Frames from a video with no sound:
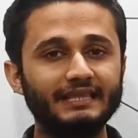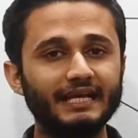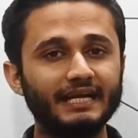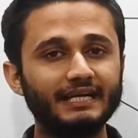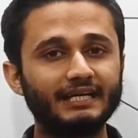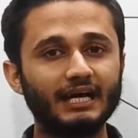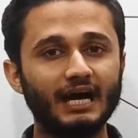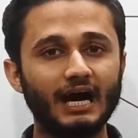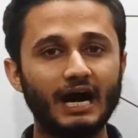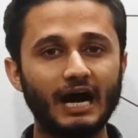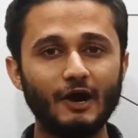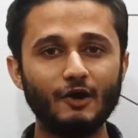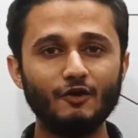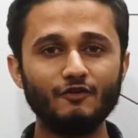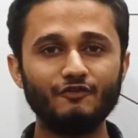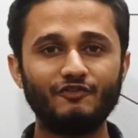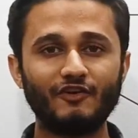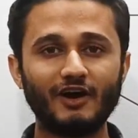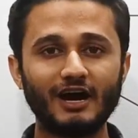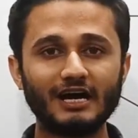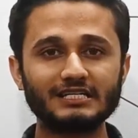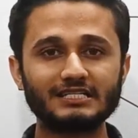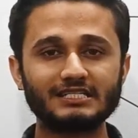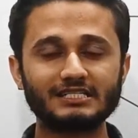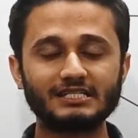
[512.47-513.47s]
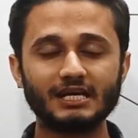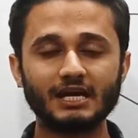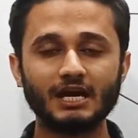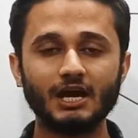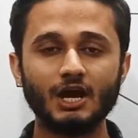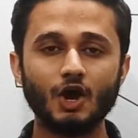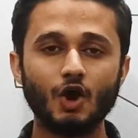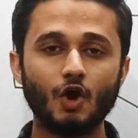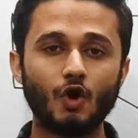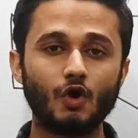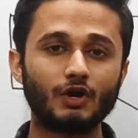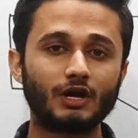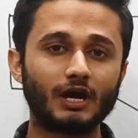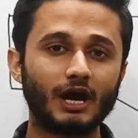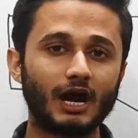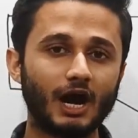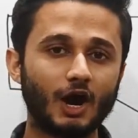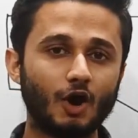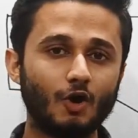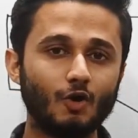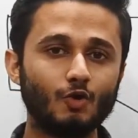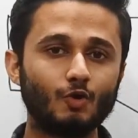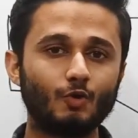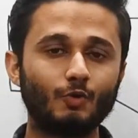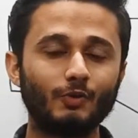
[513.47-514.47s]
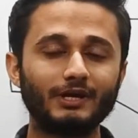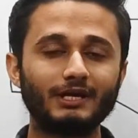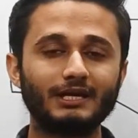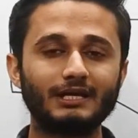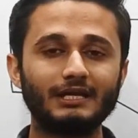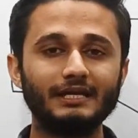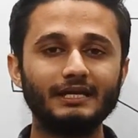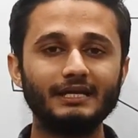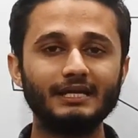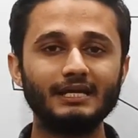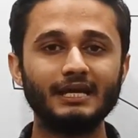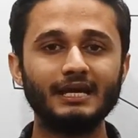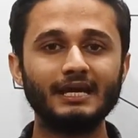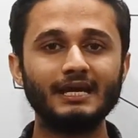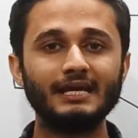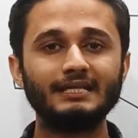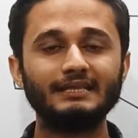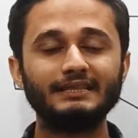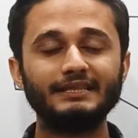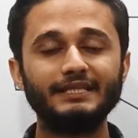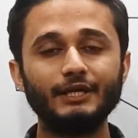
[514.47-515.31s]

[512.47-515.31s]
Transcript: that how fast or how quickly